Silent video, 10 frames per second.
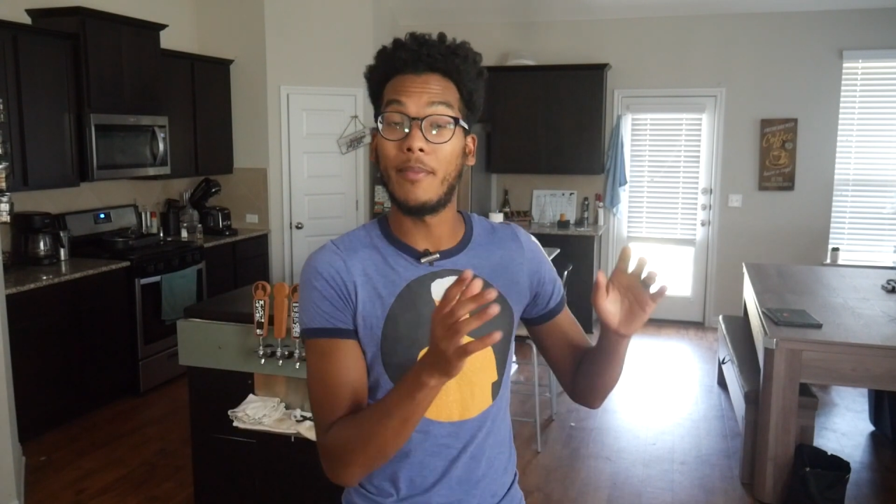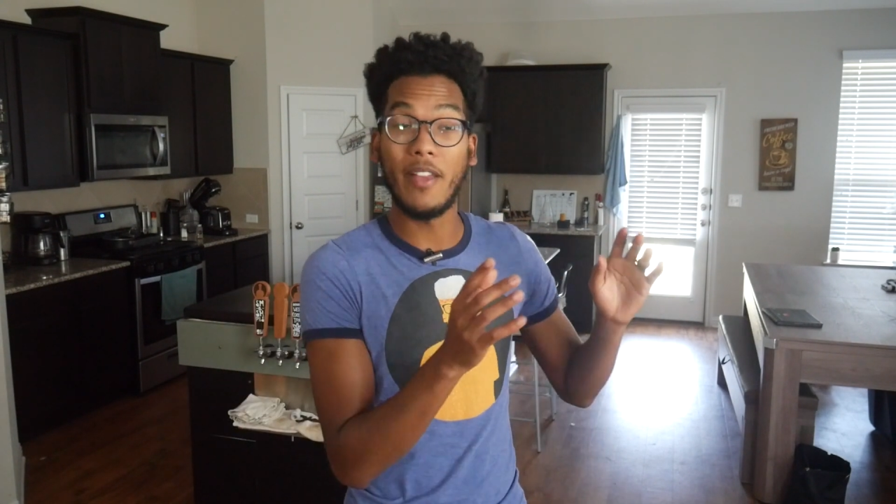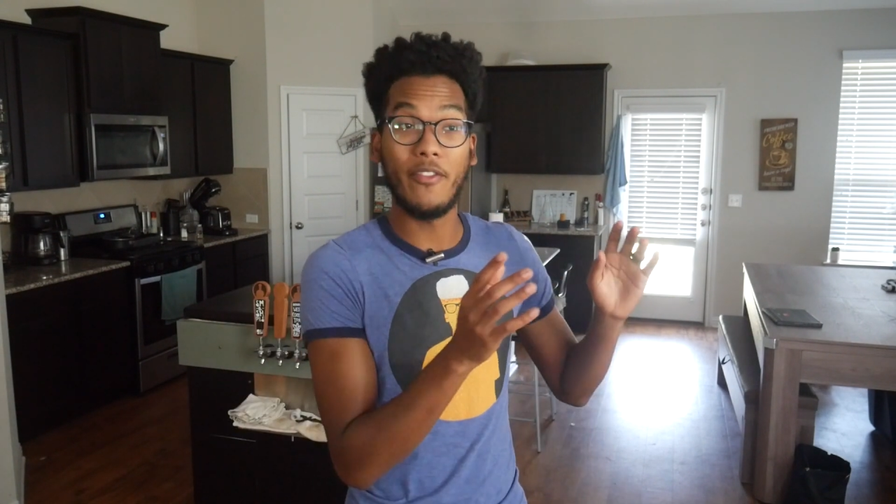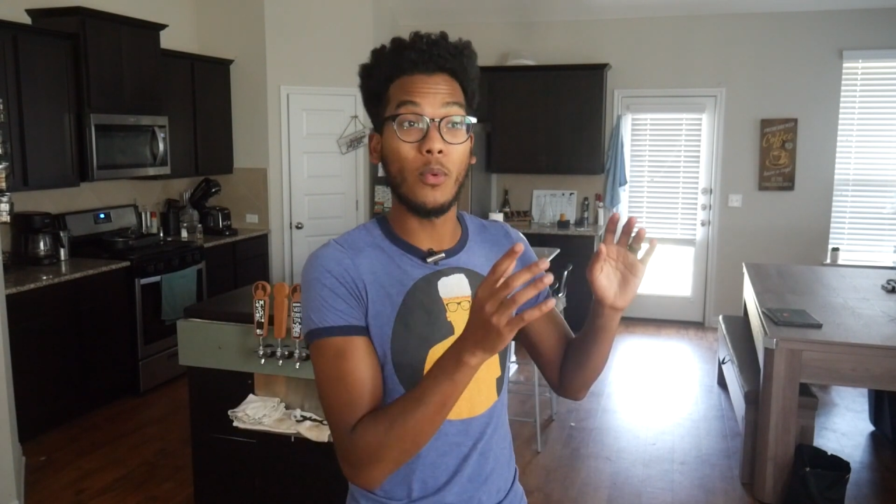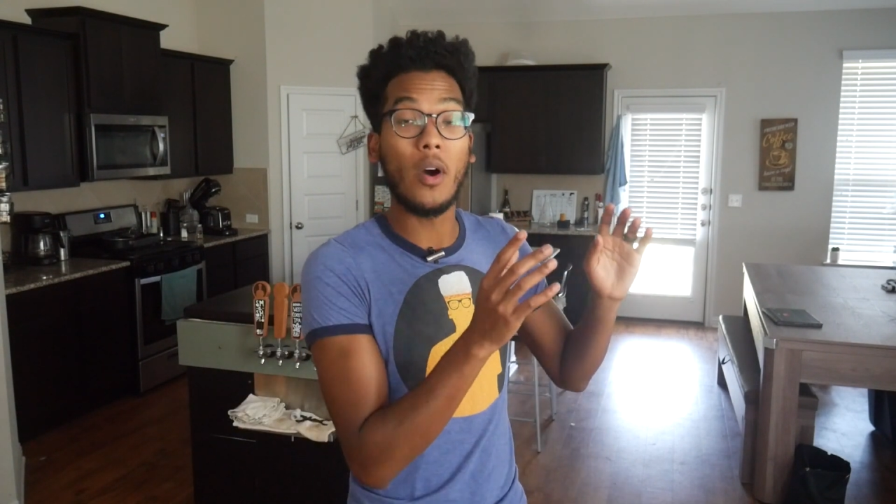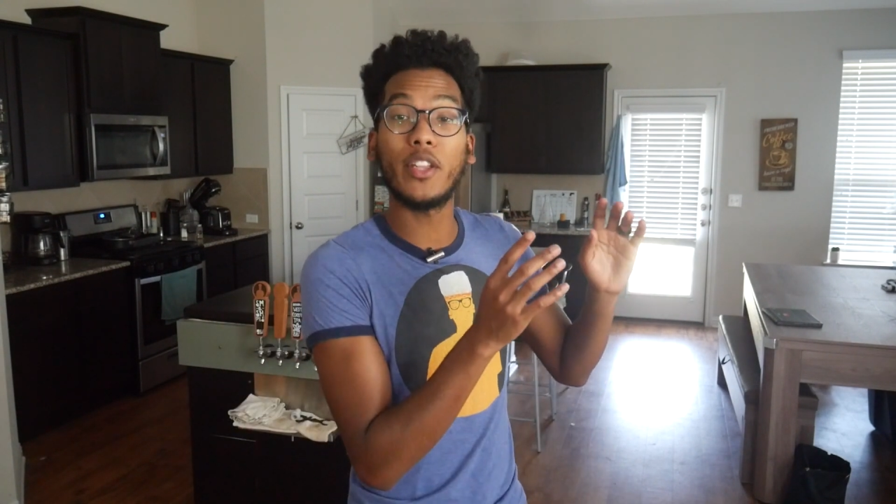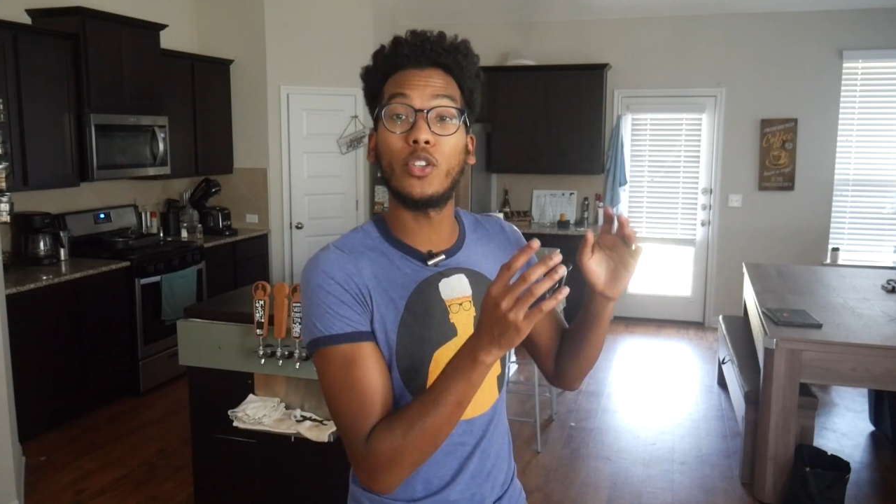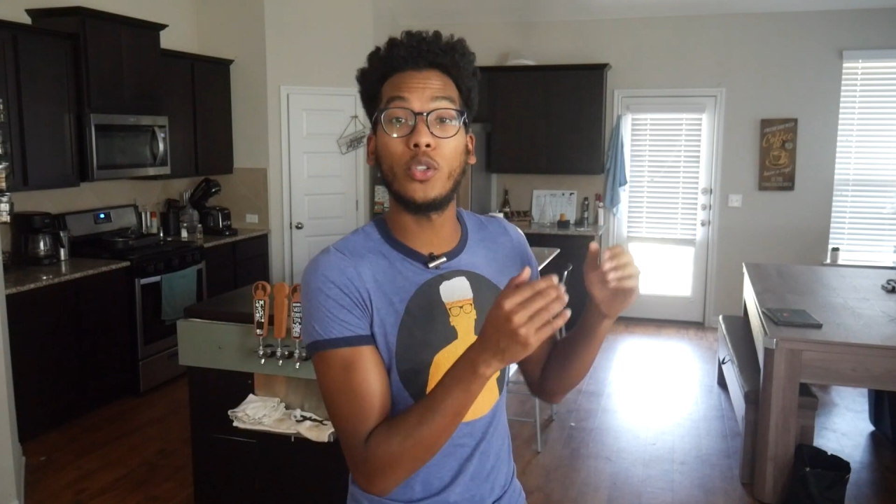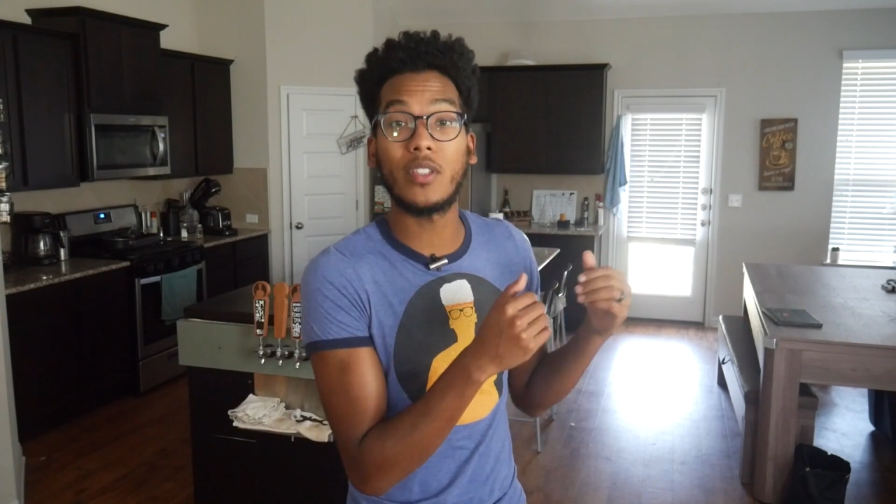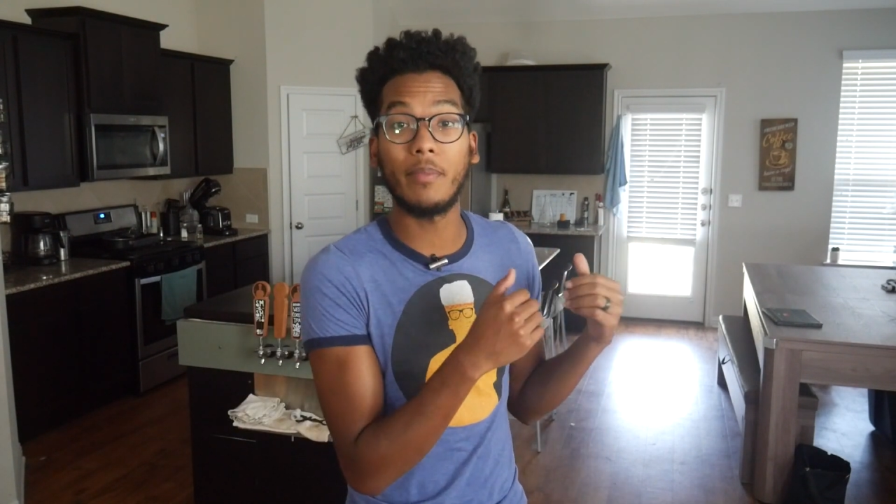If you wanted
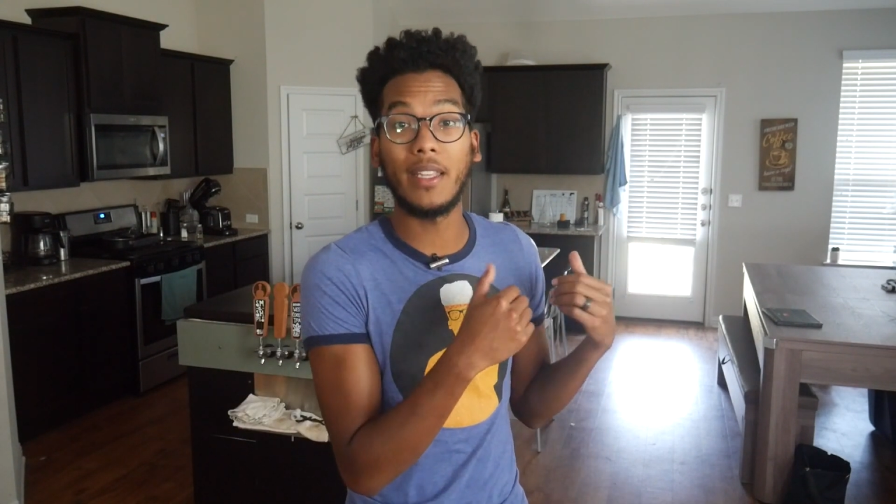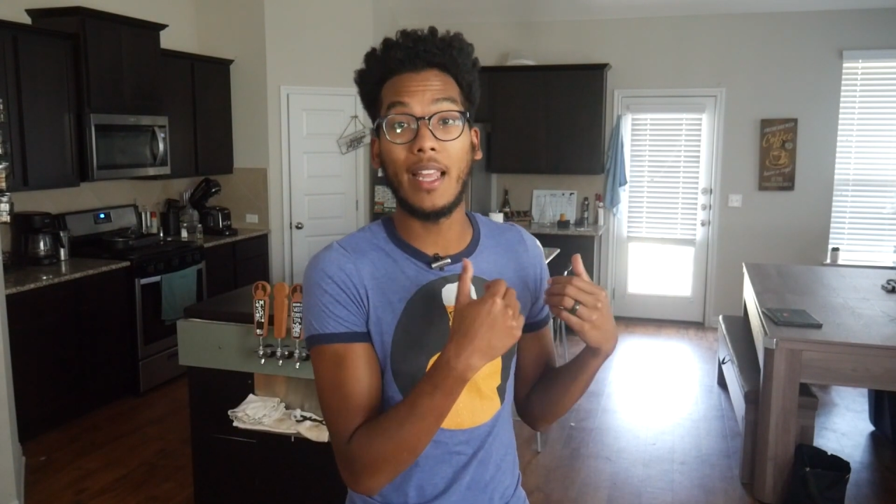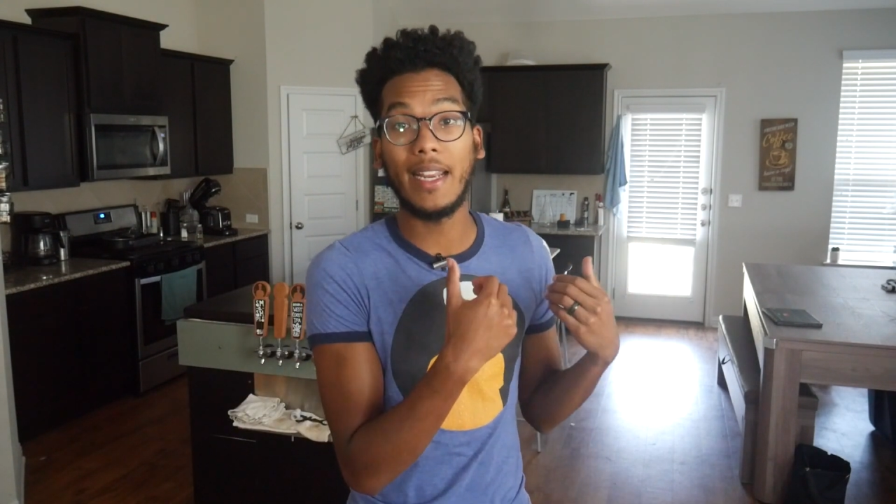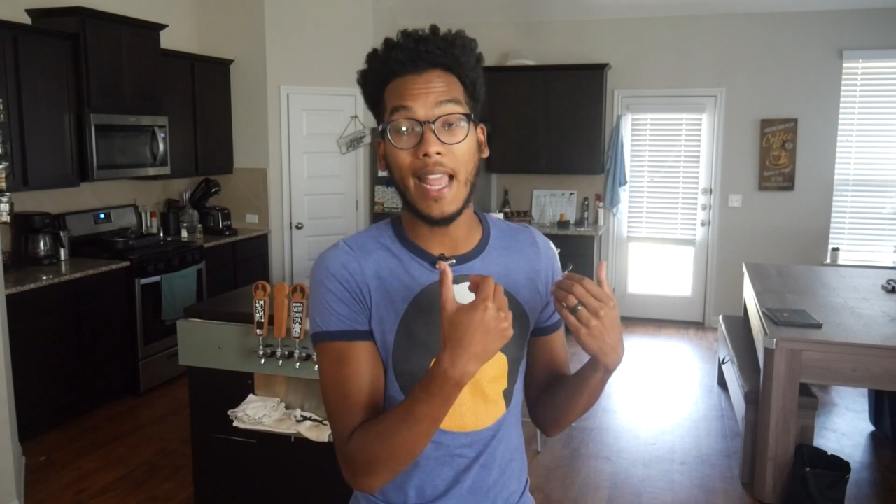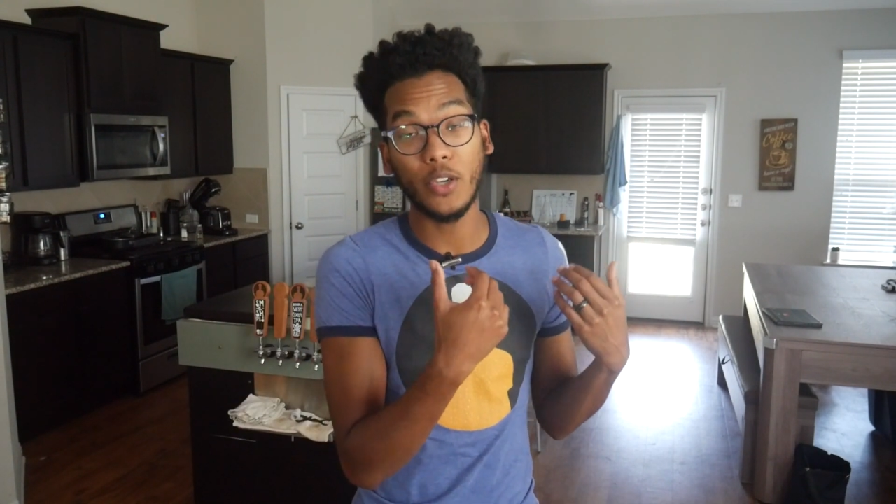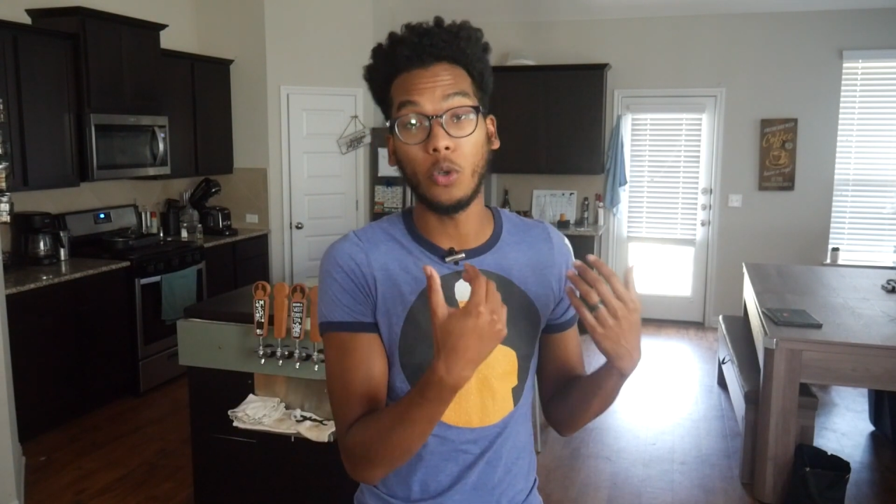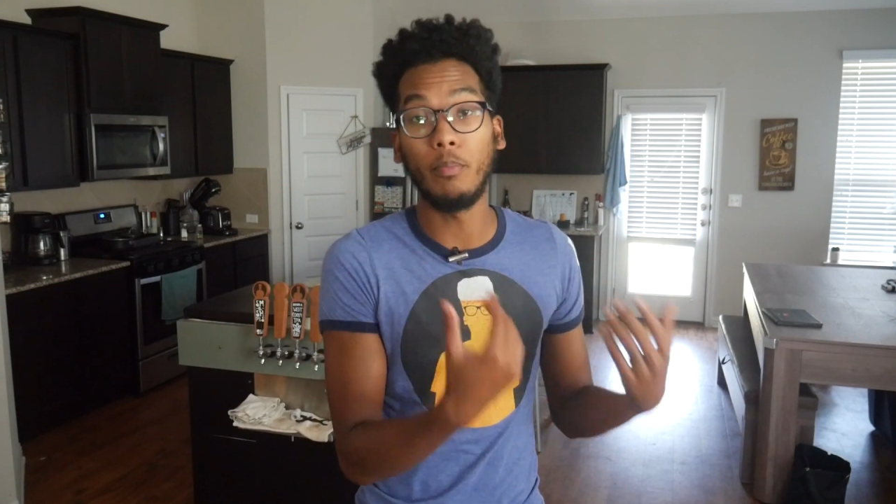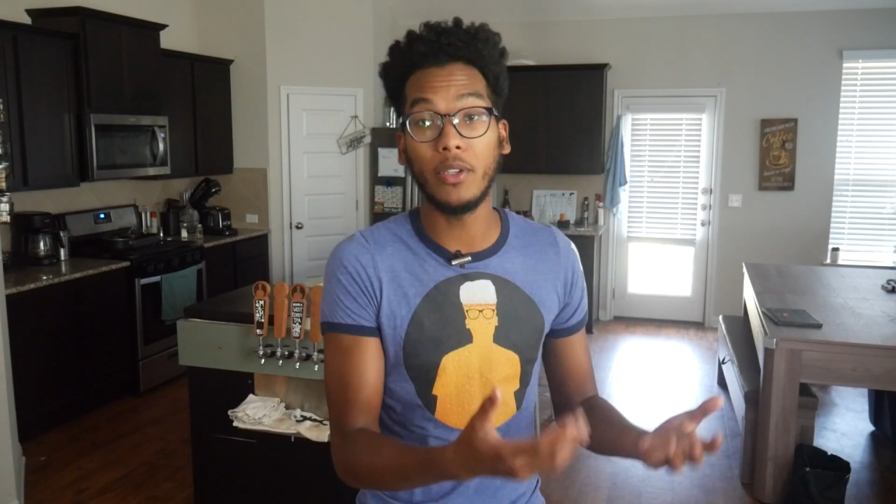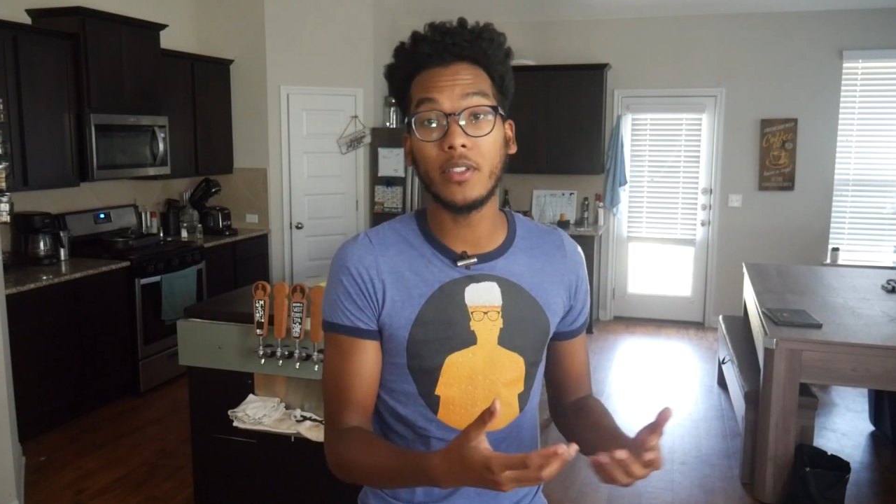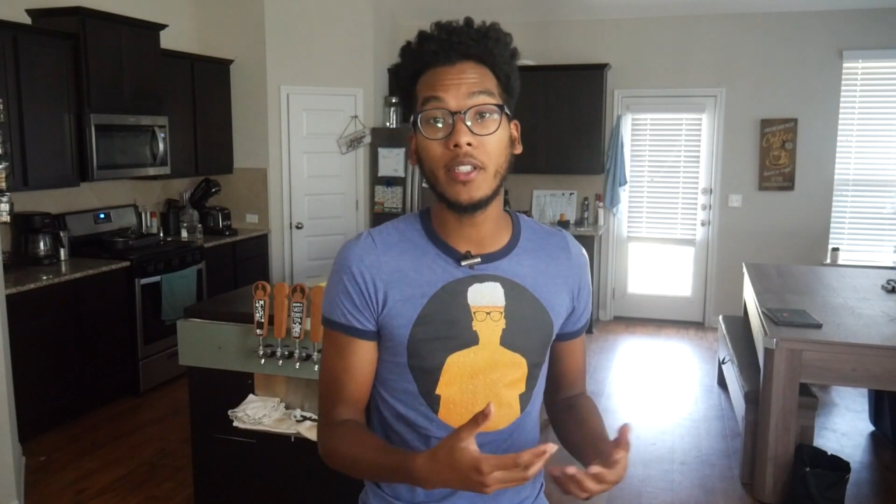to do something like an actual
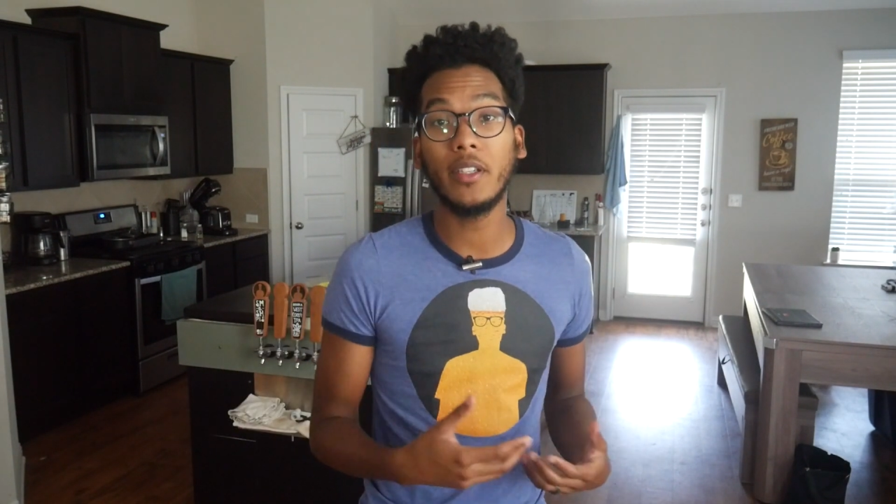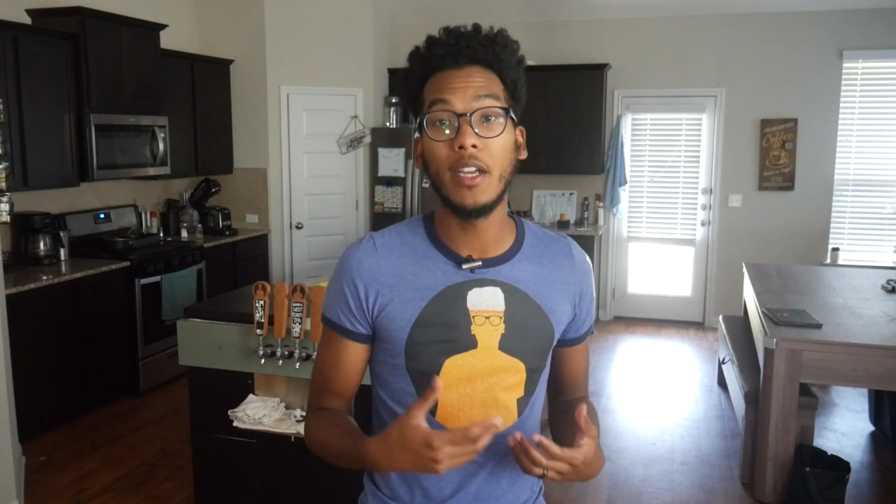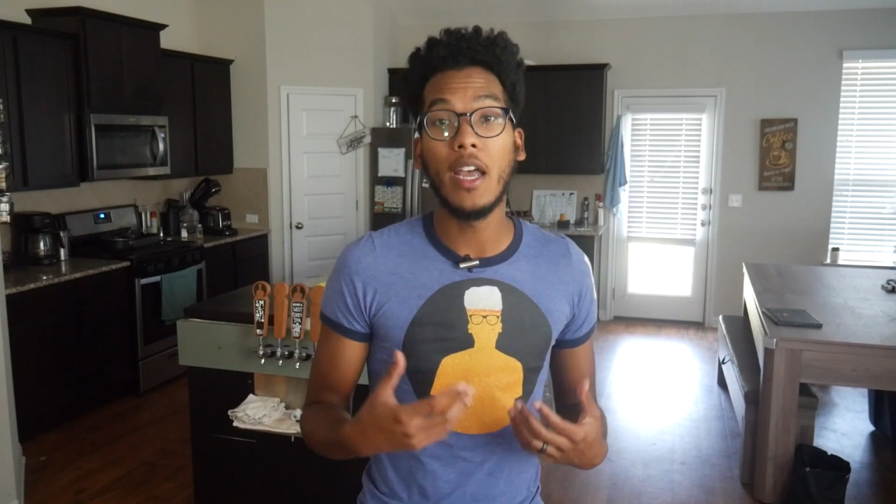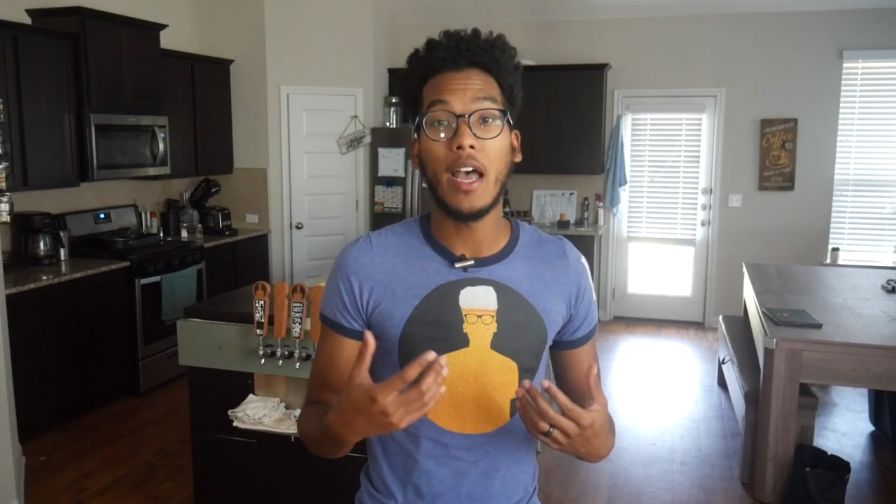Pilsner,